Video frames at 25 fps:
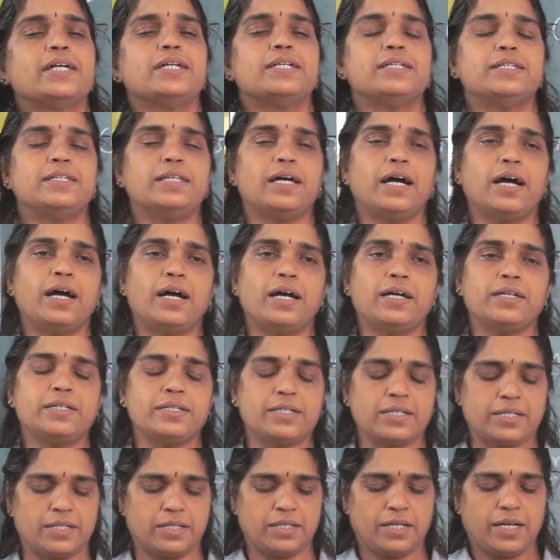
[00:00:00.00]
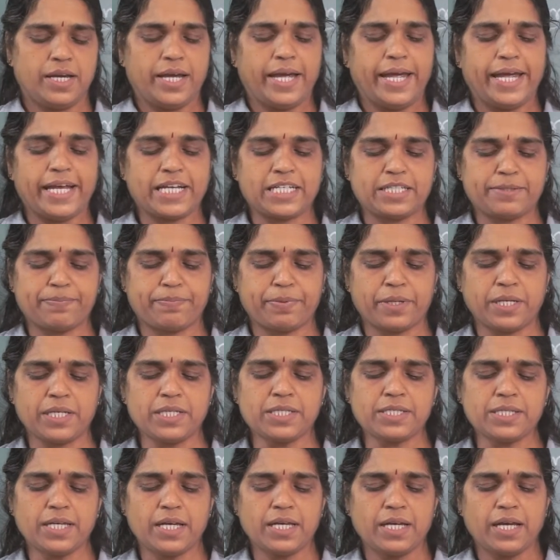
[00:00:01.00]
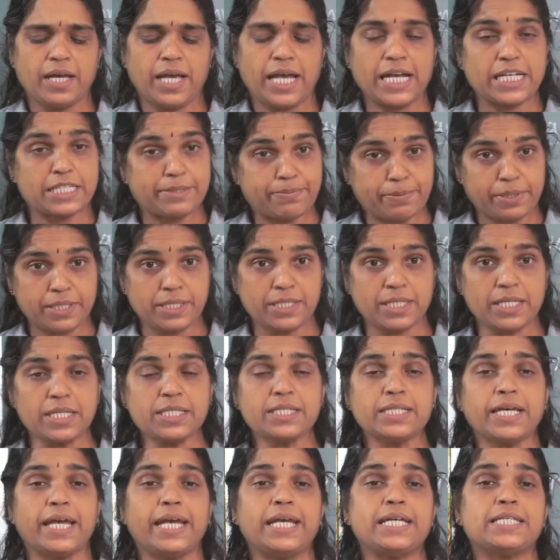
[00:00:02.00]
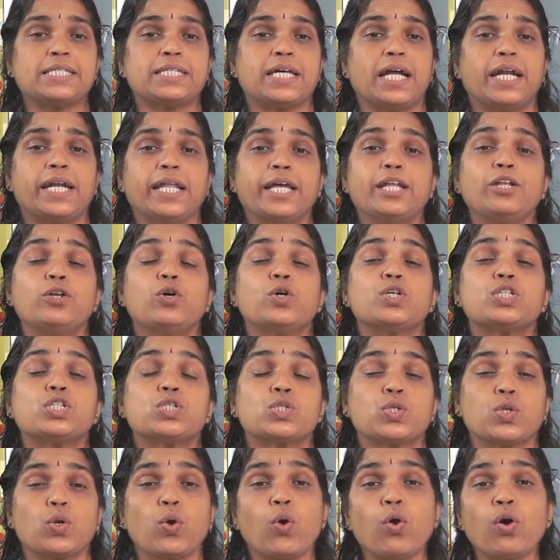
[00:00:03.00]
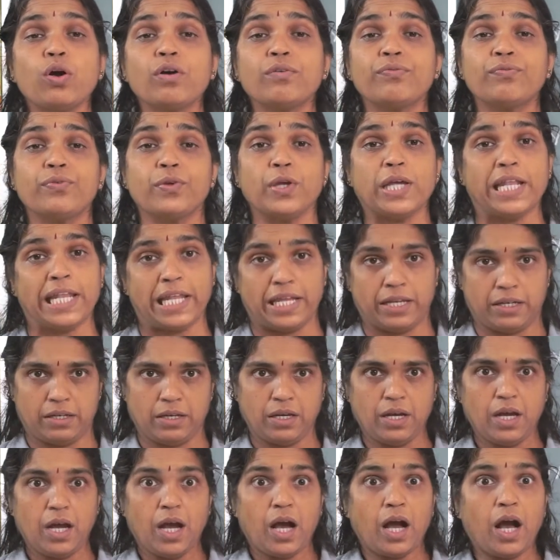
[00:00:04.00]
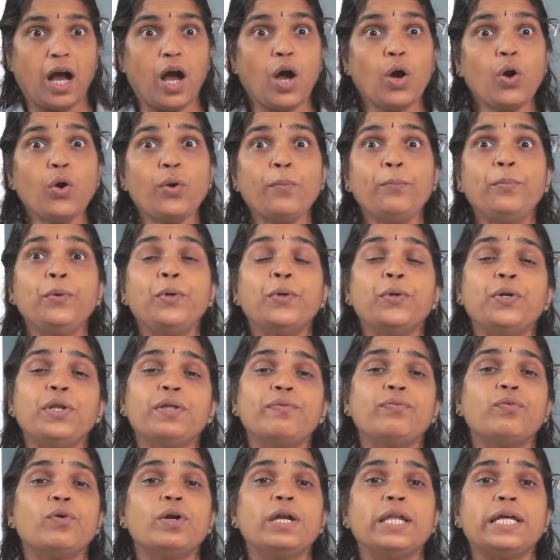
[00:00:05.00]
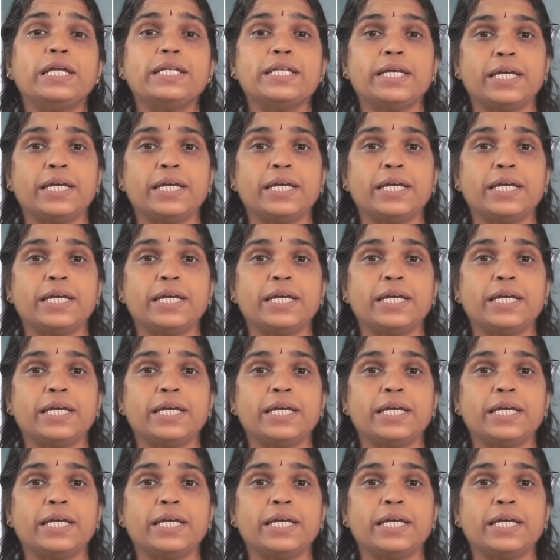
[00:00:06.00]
that expresses a sudden or strong feeling. How beautiful it